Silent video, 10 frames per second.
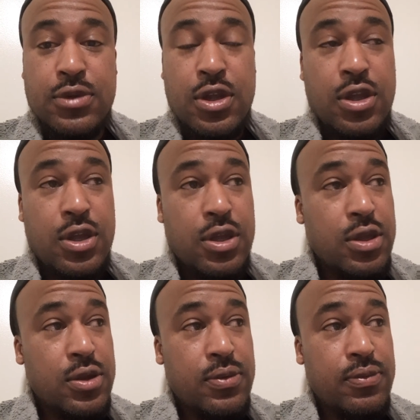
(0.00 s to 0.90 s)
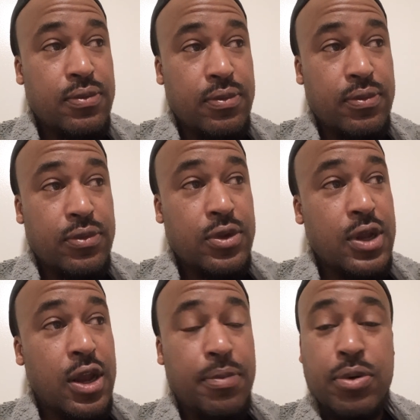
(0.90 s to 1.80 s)
And you're
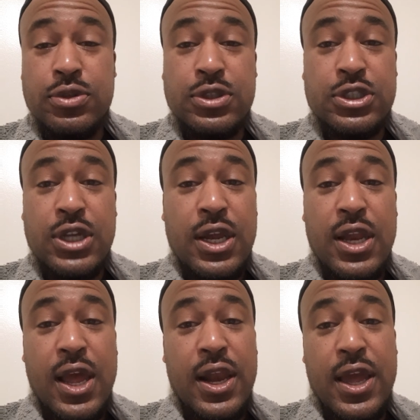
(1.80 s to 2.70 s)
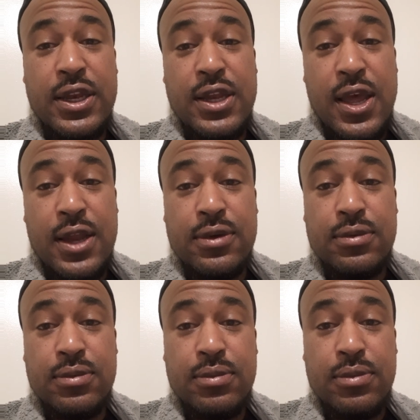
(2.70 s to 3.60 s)
not supposed to shed light like that.
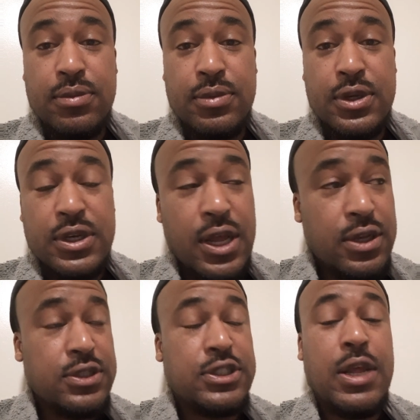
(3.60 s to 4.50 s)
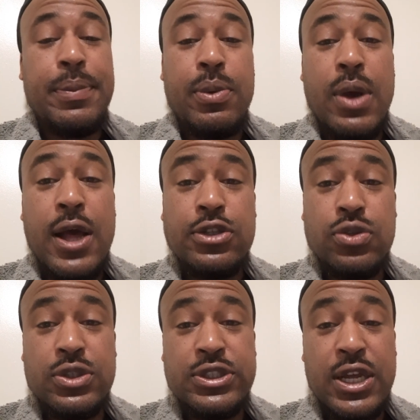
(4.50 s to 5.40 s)
Because Dr. Sebi was
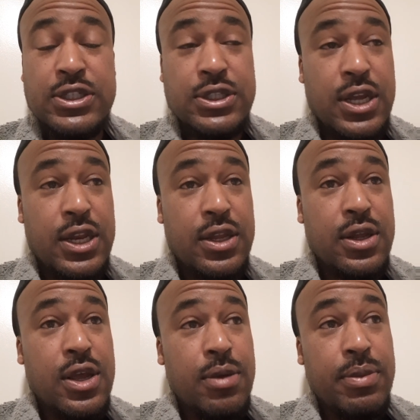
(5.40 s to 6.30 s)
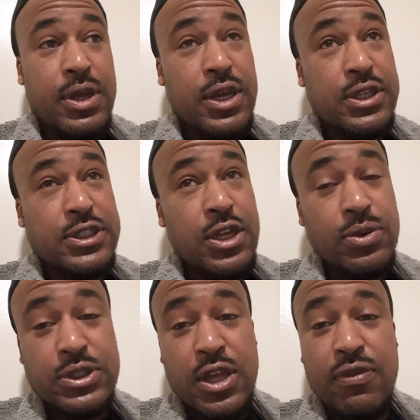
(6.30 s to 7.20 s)
also assassinated because he
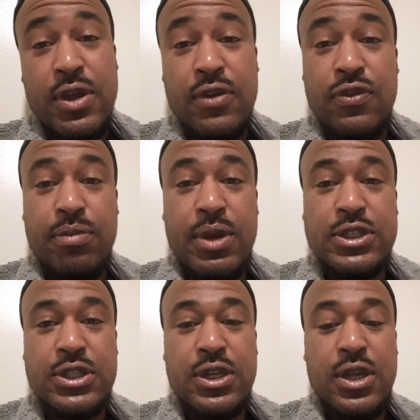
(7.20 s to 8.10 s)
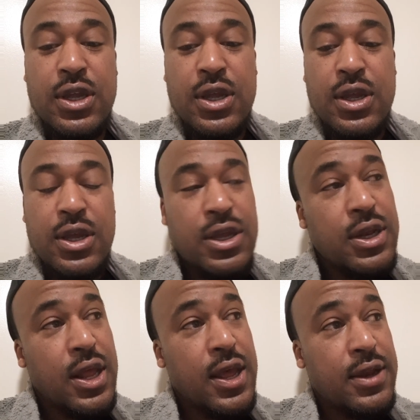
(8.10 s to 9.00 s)
was giving information
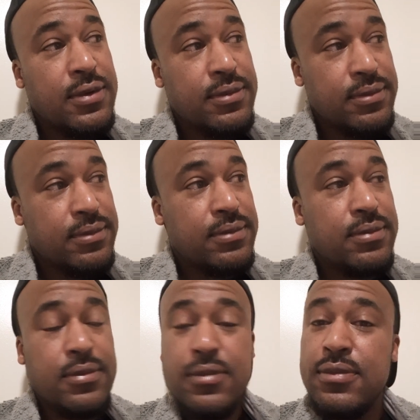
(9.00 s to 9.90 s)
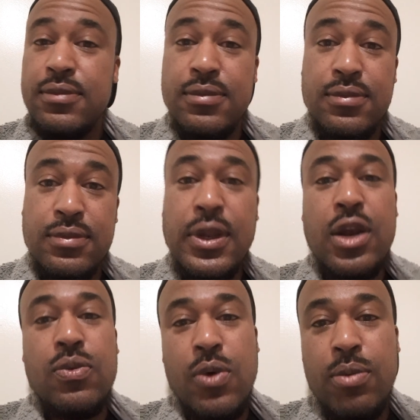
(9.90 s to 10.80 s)
that they
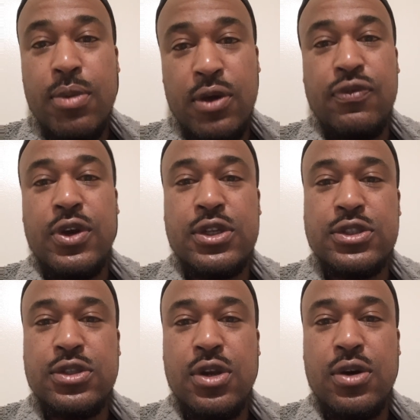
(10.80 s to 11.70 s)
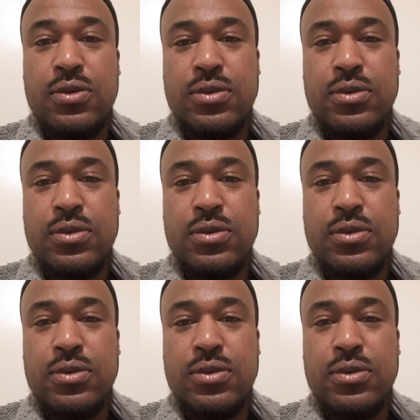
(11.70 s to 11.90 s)
don't want motherfuckers to know.